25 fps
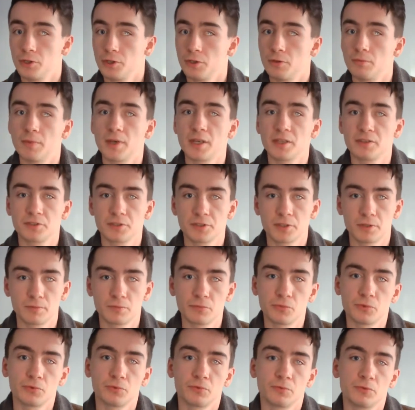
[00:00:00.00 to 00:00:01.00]
You may
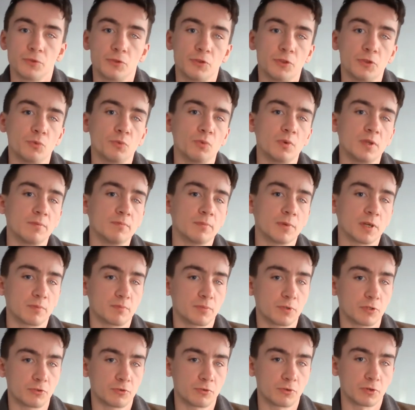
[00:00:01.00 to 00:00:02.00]
stumble, the wind might
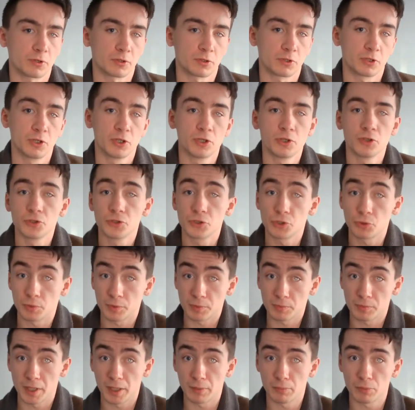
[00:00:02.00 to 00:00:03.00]
be strong,
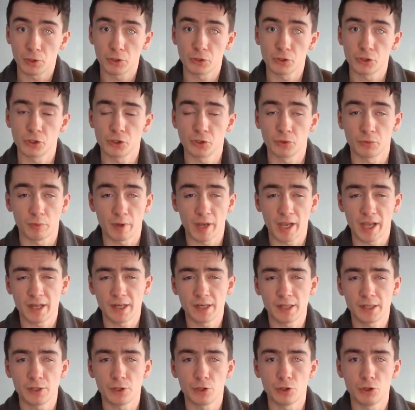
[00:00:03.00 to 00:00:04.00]
someone may push you,
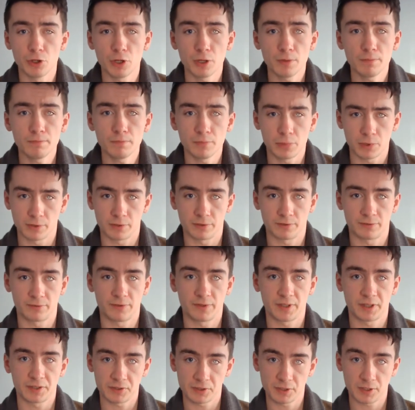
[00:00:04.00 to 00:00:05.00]
any number of
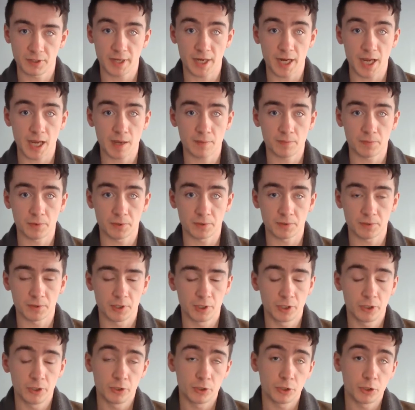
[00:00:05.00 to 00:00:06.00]
things could happen
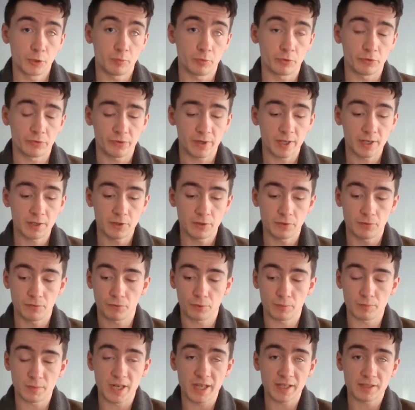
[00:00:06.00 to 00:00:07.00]
to prevent you
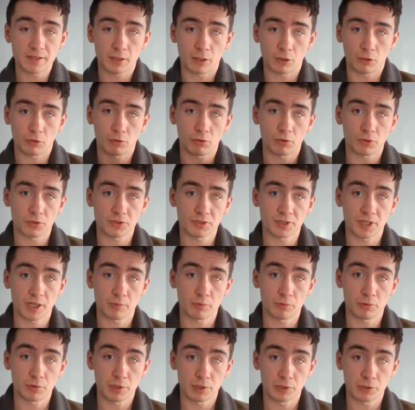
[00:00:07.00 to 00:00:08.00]
from getting across
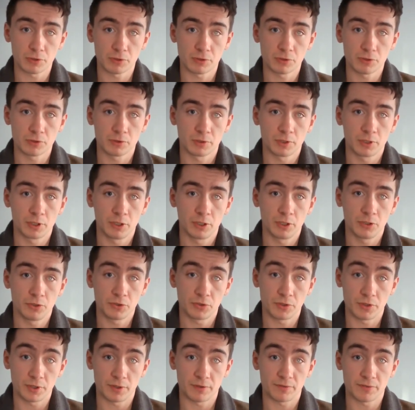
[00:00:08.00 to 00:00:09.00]
that bridge
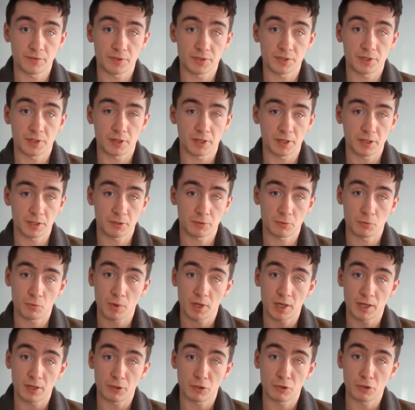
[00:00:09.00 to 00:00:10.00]
to the other side,
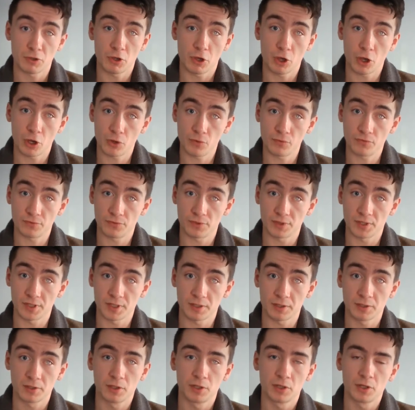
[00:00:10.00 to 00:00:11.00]
where
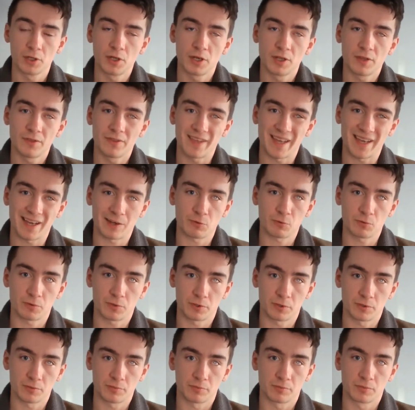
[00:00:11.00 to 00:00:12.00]
hopefully the
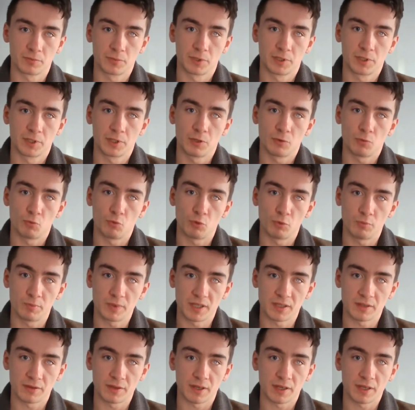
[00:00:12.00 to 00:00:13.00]
outcome will
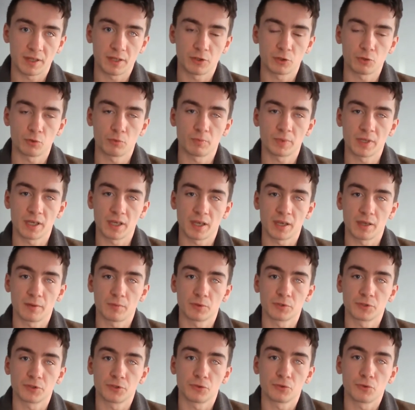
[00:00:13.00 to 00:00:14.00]
be there and you'll be
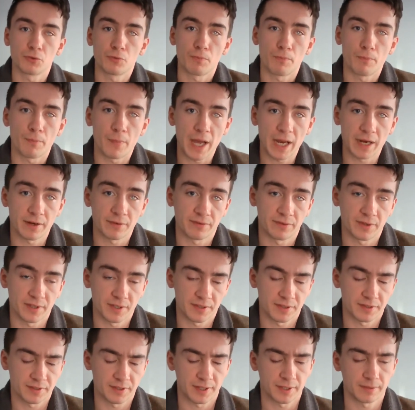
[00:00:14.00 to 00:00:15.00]
able to
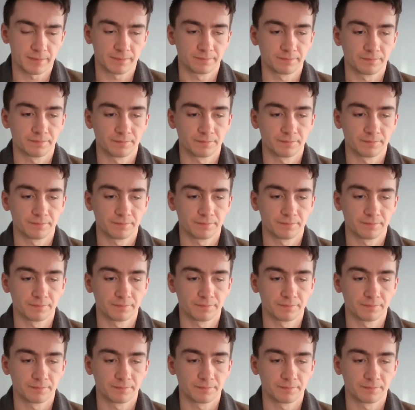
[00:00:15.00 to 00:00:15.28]
manifest that.